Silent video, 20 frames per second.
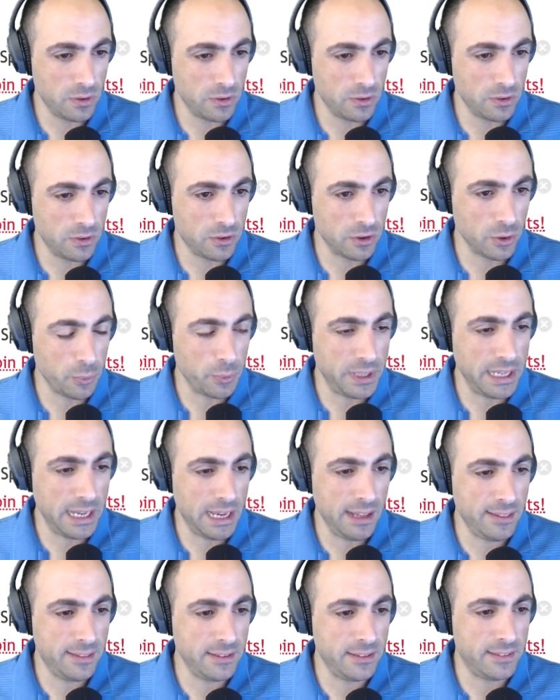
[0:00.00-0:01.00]
so we
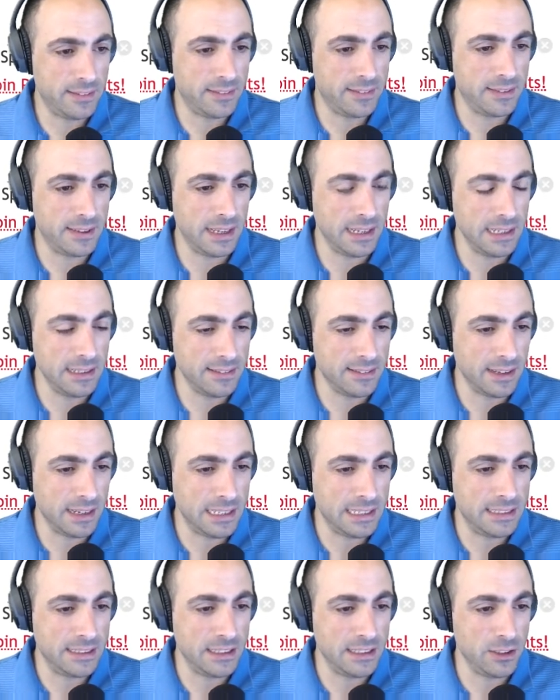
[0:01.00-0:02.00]
add the tenant
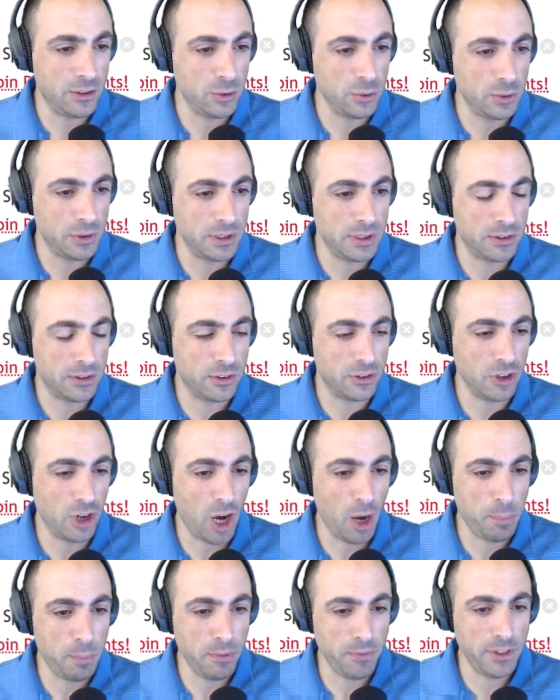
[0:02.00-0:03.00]
ID to the
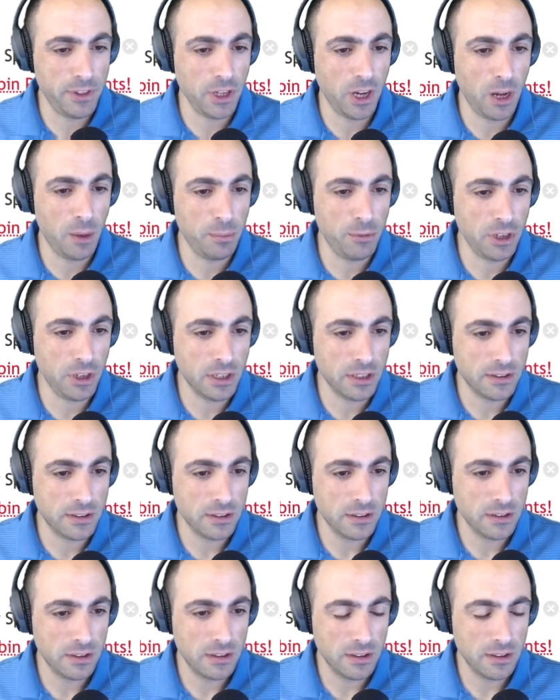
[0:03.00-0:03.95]
top of the object.